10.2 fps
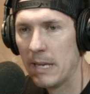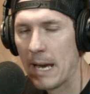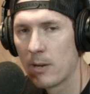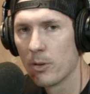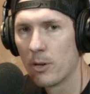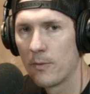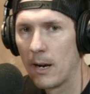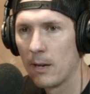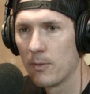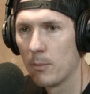angle they're
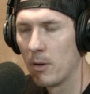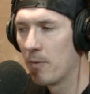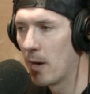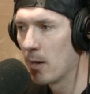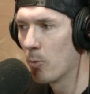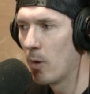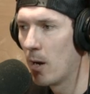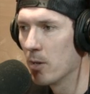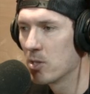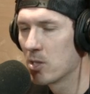fighting from, are fighting
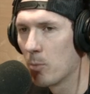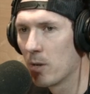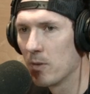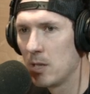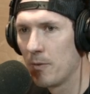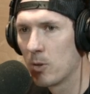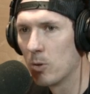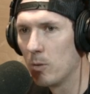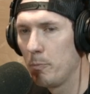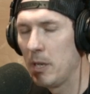a somewhat of a
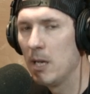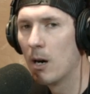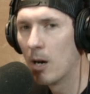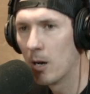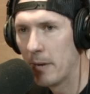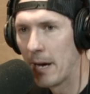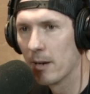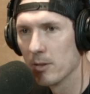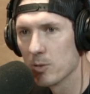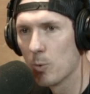difficult PR
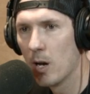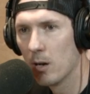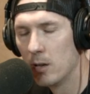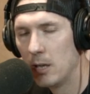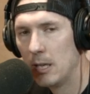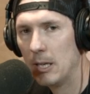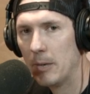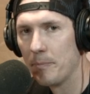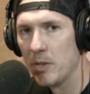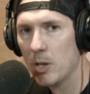battle as well,
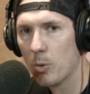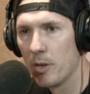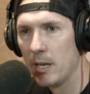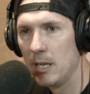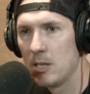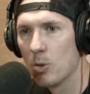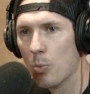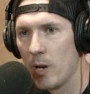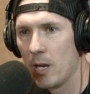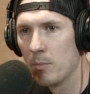you know, where they need to
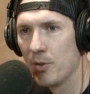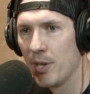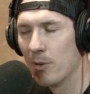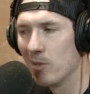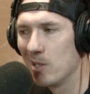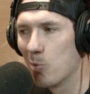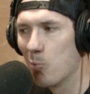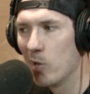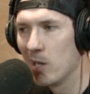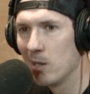win, but they don't need to
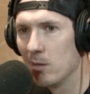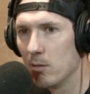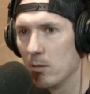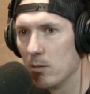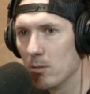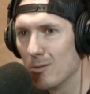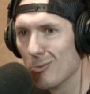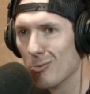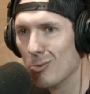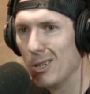win
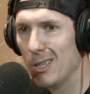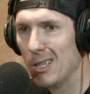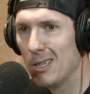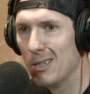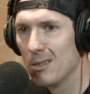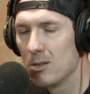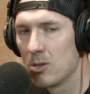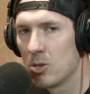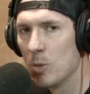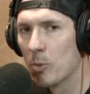really
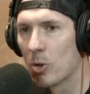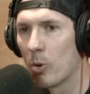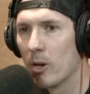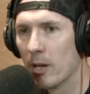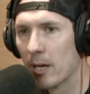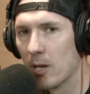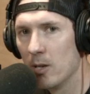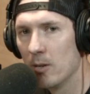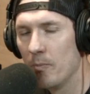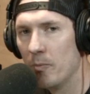super,
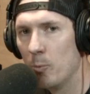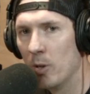fucking